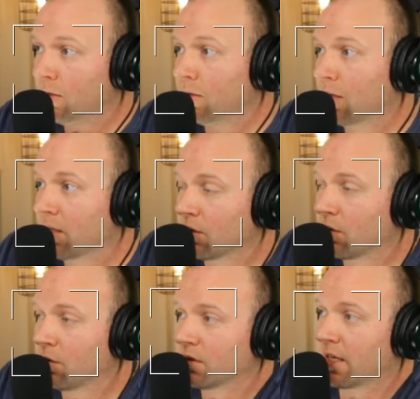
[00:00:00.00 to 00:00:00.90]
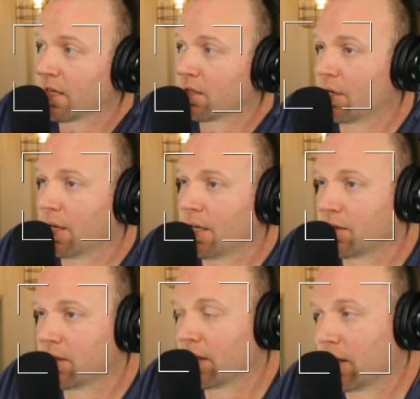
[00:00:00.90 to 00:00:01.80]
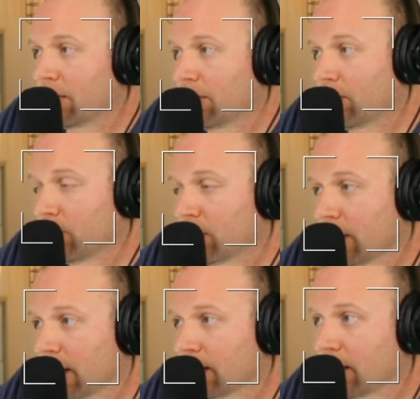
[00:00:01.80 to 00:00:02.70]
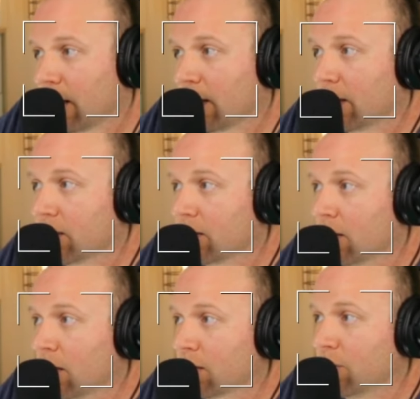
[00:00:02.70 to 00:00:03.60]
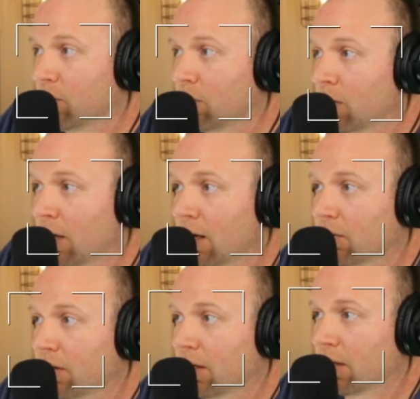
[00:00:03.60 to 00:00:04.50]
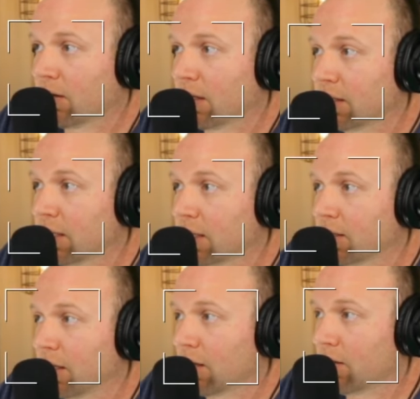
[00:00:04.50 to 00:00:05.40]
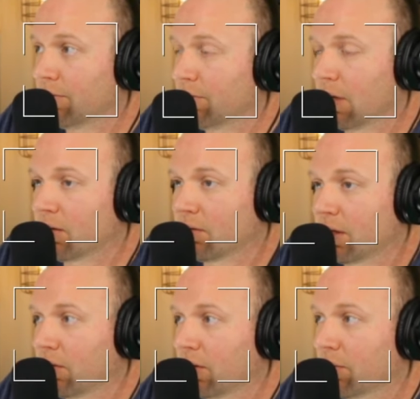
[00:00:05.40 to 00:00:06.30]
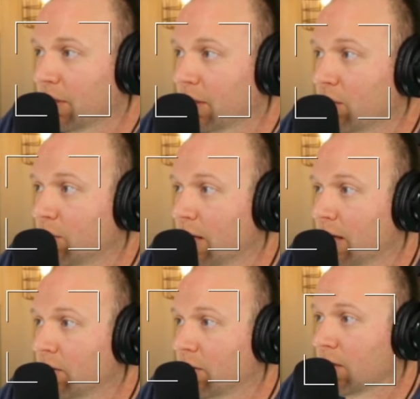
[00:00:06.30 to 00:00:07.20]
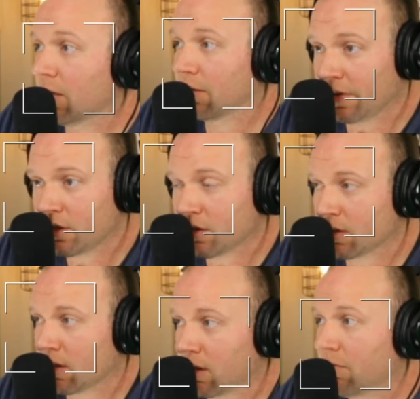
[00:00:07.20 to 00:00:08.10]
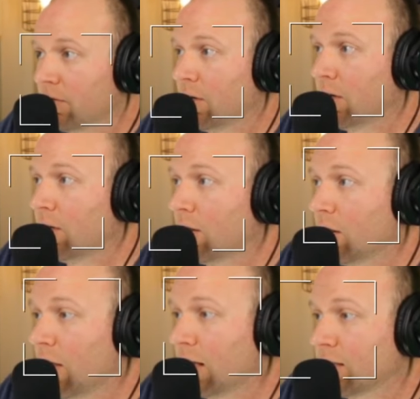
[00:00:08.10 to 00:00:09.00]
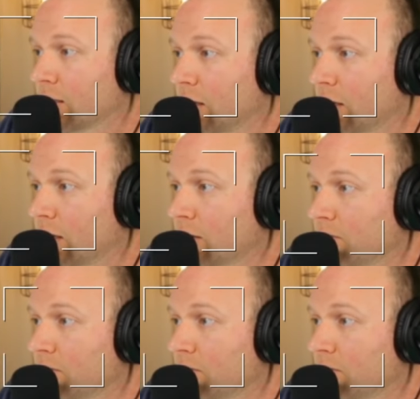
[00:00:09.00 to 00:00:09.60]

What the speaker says: Because the whole sex change thing, which, like I said, I think is an oxymoron. I don't think it exists. I don't think you can really do that. You can convince yourself that's a thing.